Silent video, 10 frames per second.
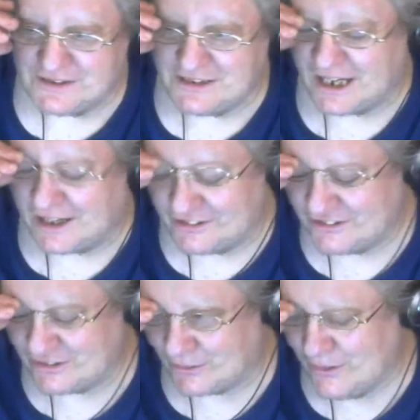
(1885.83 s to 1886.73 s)
Yes,
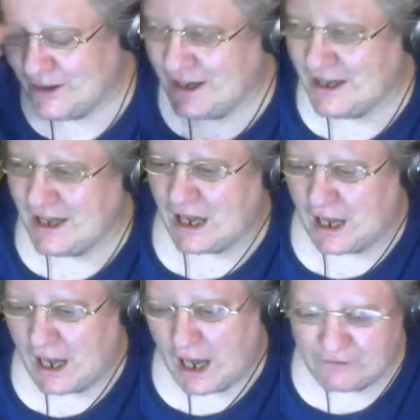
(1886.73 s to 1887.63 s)
so
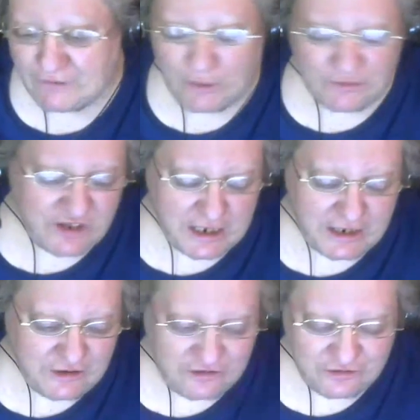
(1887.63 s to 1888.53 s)
I've always had
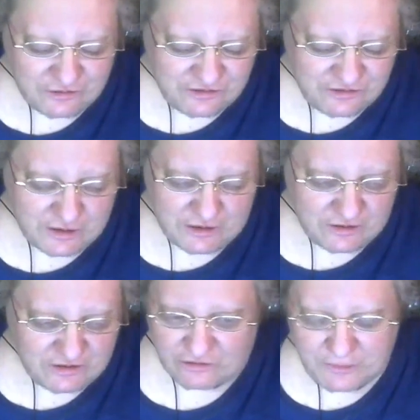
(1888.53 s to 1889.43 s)
an interest
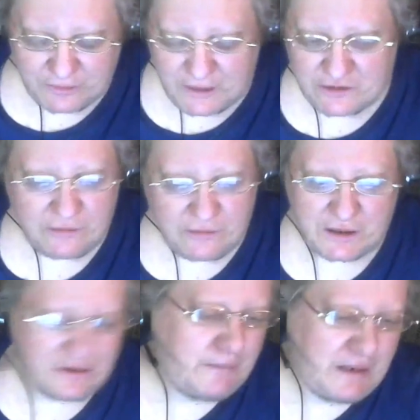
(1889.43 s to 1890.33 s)
in Charles Manson
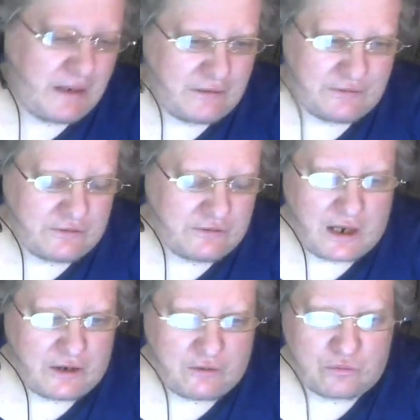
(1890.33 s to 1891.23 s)
because I mean,
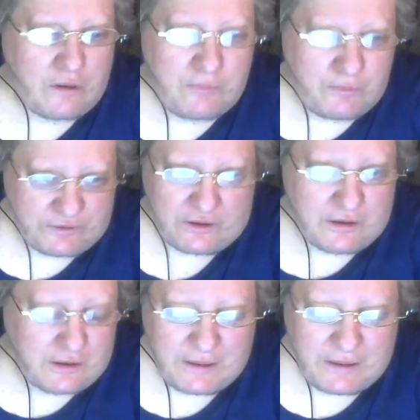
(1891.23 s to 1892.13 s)
I grew up with
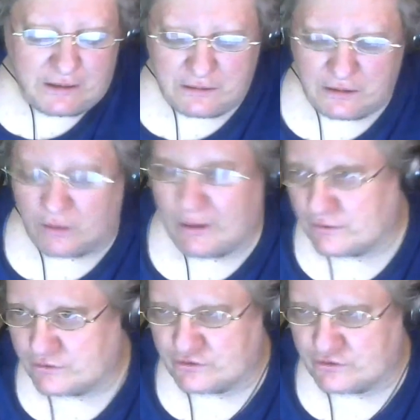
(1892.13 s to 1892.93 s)
it. I mean, Helter